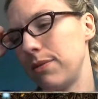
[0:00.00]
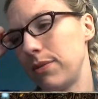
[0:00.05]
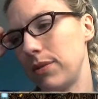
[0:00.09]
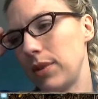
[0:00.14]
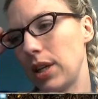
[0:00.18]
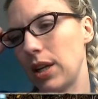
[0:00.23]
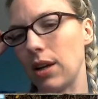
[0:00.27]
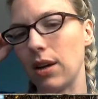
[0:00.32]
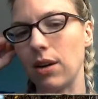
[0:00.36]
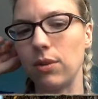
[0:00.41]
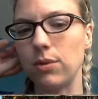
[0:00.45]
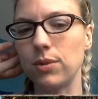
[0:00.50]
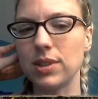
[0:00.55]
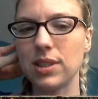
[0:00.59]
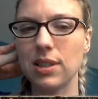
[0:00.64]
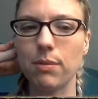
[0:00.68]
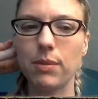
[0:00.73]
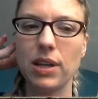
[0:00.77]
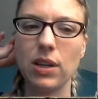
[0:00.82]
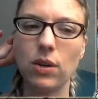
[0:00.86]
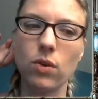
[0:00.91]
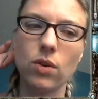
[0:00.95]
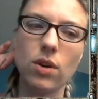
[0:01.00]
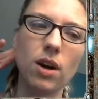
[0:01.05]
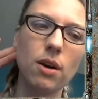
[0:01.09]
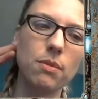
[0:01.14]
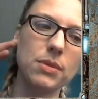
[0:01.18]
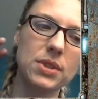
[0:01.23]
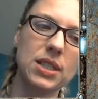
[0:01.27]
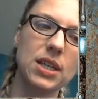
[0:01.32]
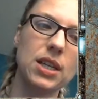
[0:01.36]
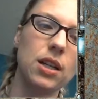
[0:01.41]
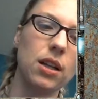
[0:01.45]
you know, somebody who
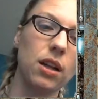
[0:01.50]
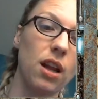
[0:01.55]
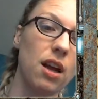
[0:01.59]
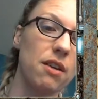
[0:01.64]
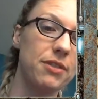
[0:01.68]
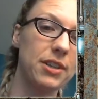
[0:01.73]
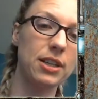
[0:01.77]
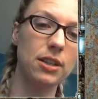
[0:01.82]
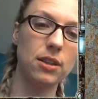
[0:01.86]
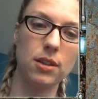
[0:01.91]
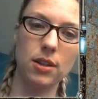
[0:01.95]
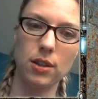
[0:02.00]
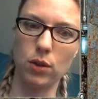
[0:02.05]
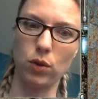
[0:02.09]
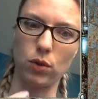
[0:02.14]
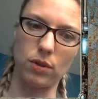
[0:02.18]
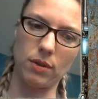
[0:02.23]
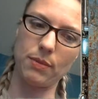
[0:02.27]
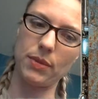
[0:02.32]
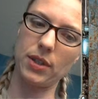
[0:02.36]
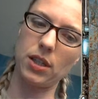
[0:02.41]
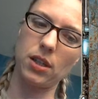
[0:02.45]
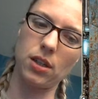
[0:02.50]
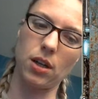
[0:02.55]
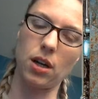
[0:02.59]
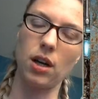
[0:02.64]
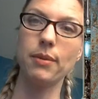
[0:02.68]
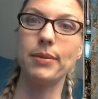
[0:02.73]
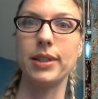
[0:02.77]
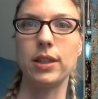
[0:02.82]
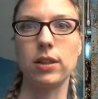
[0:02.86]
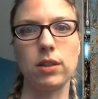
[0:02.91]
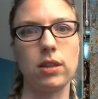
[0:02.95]
comes in loving the Grymkin
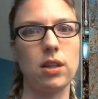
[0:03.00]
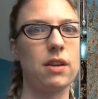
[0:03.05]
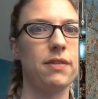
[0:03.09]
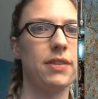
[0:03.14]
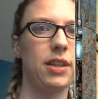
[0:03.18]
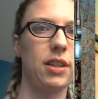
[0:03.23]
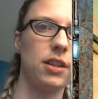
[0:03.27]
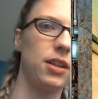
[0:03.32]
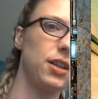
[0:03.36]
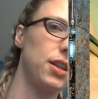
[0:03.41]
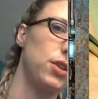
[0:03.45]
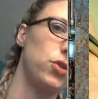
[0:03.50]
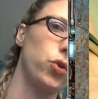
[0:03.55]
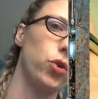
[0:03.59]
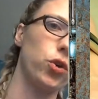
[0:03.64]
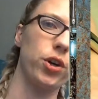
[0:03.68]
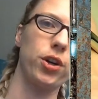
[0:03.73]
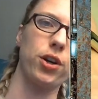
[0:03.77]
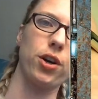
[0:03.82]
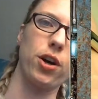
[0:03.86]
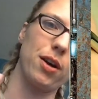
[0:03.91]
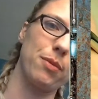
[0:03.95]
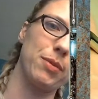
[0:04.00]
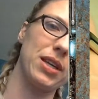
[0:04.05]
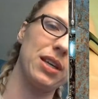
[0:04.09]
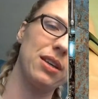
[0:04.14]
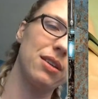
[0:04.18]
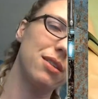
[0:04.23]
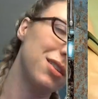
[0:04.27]
army, or loving the Khadoran army,